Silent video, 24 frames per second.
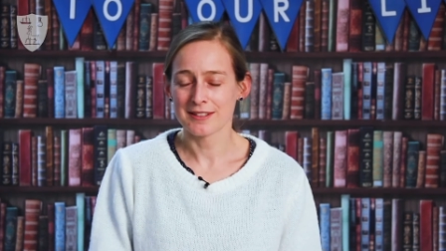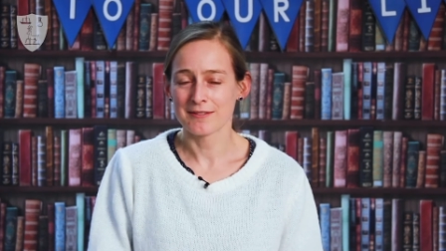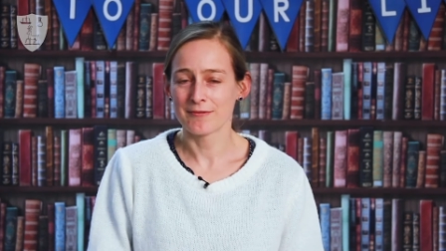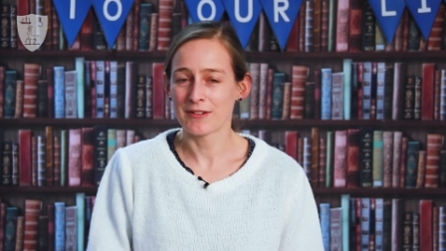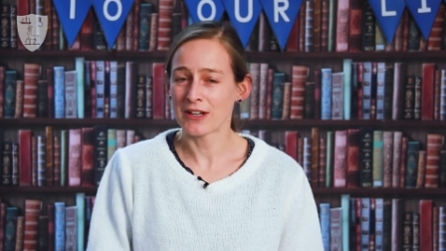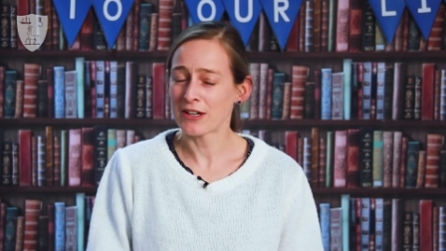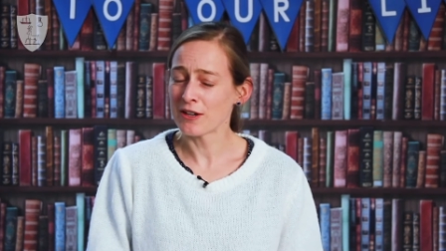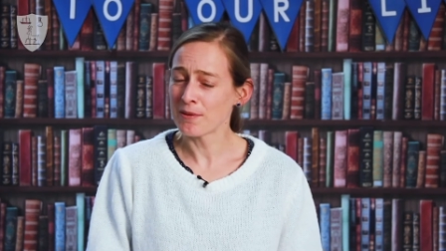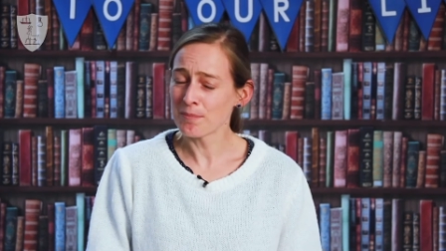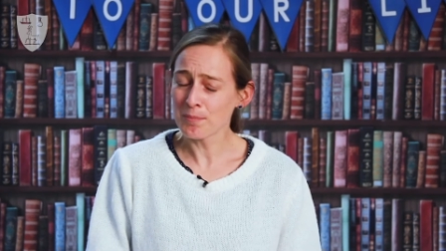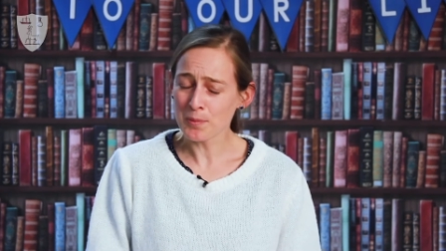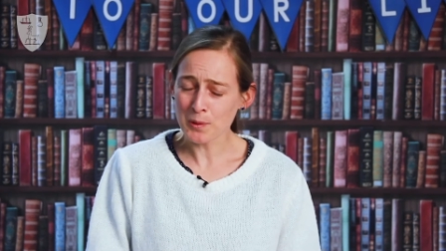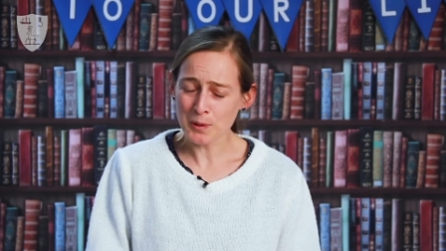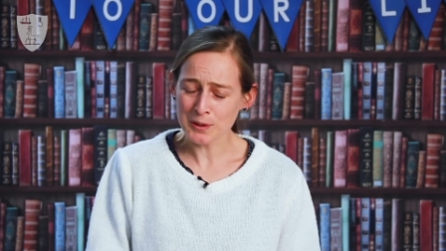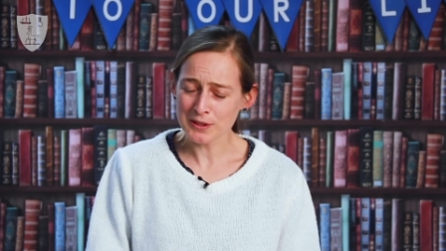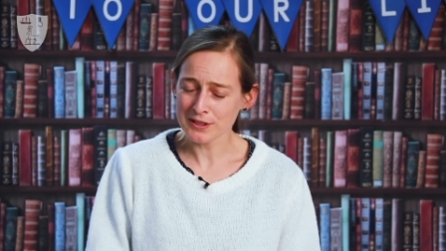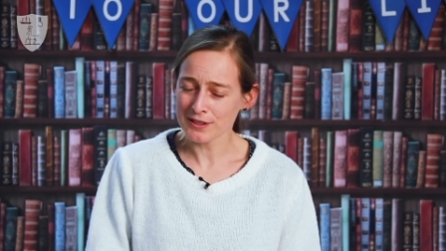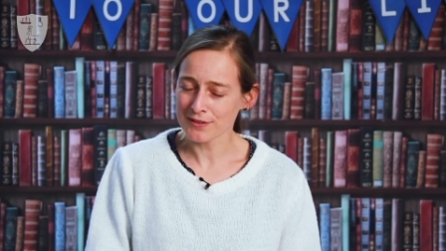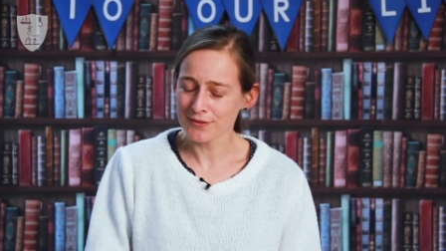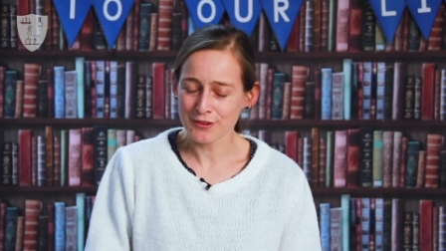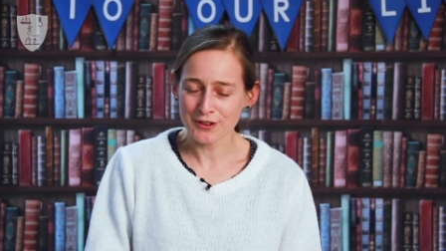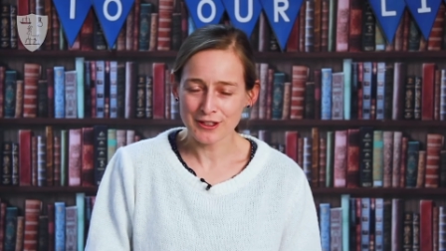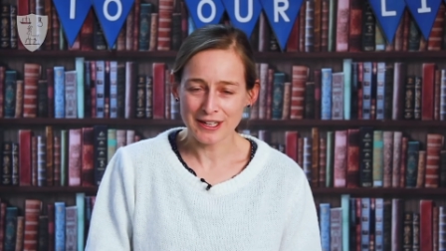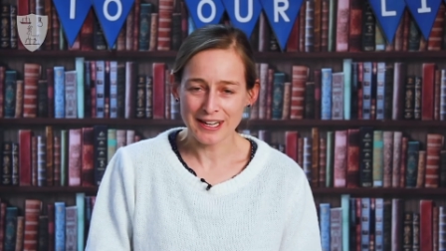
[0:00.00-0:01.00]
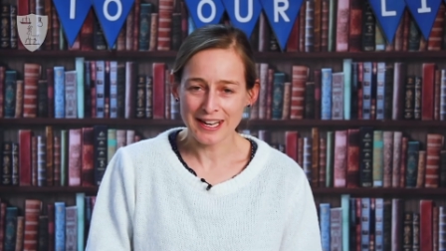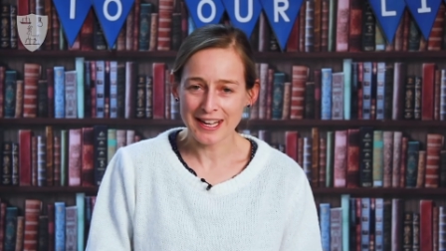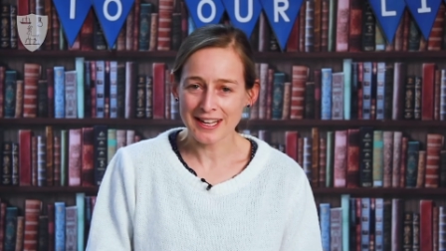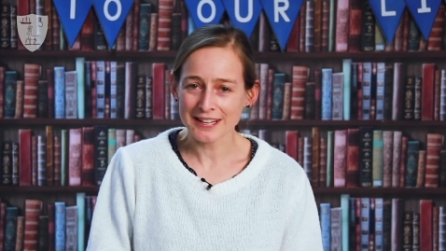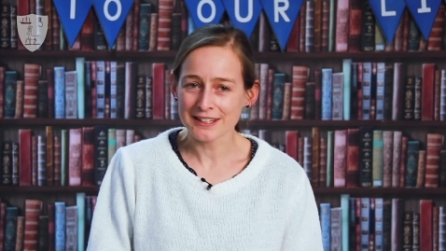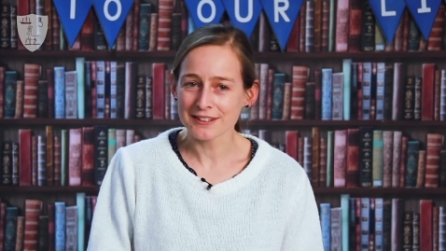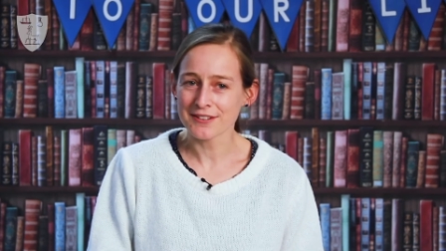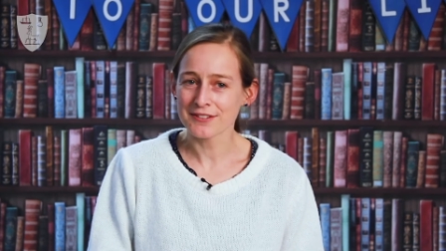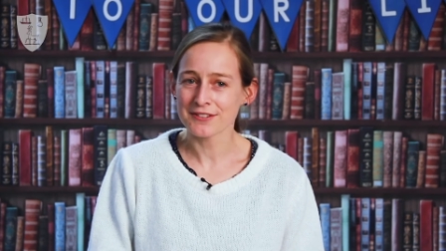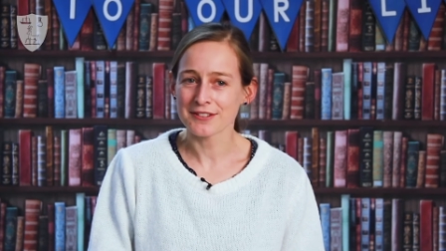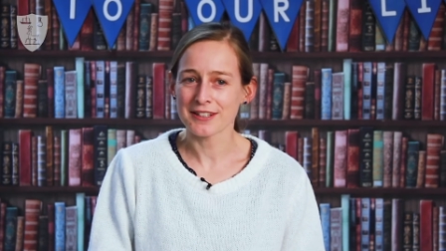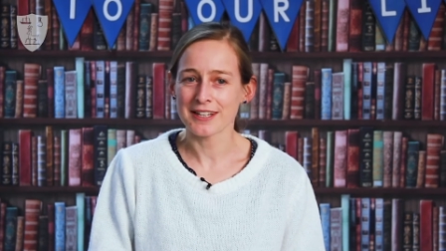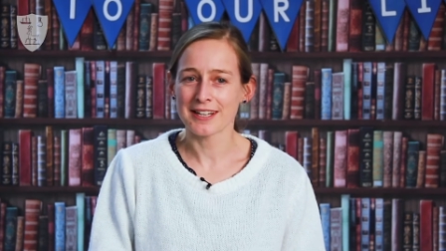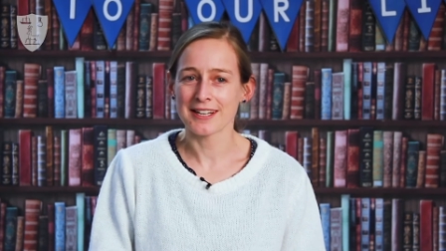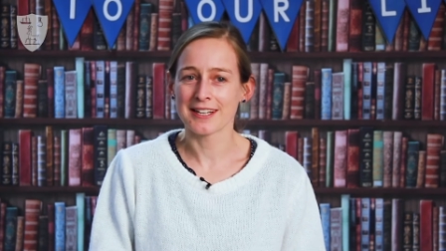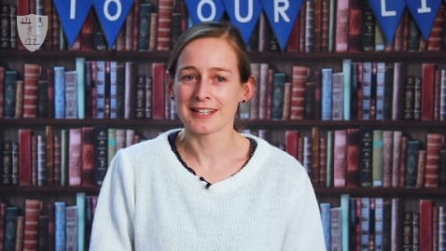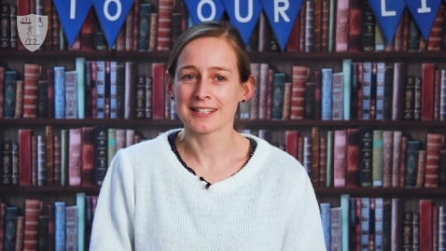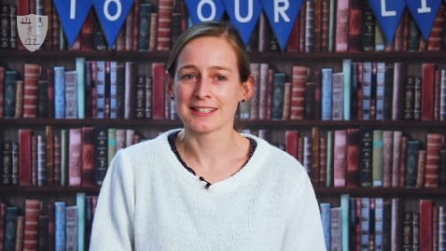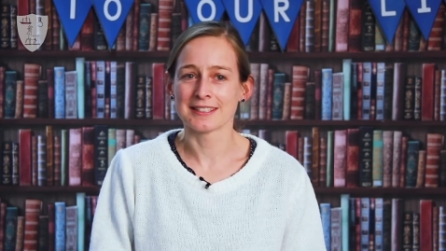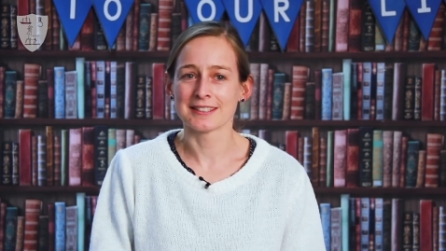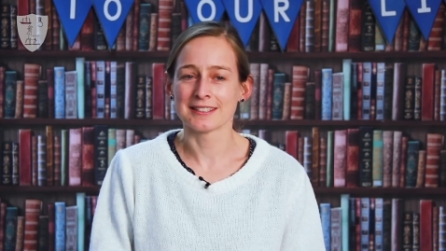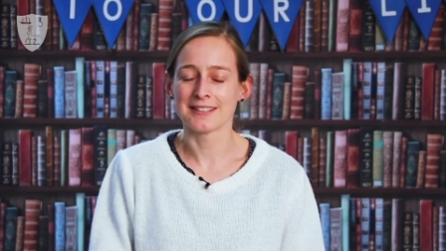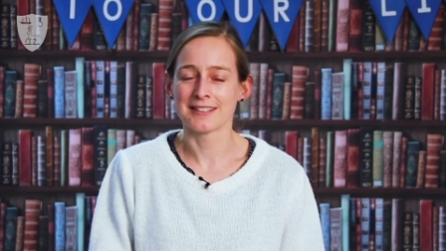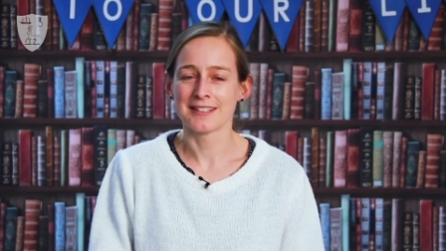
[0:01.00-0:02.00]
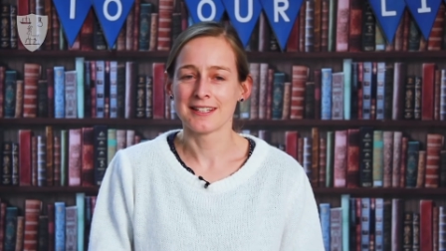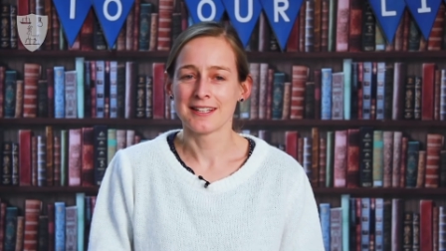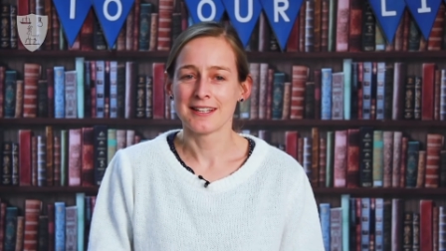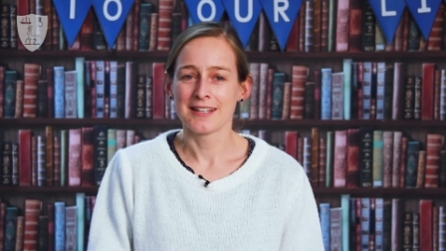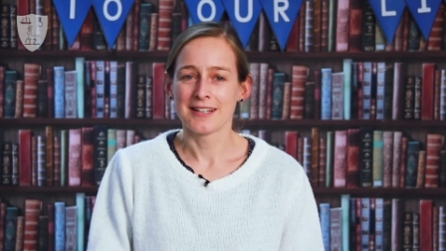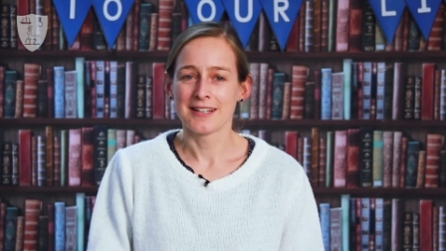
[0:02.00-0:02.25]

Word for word: very important for life and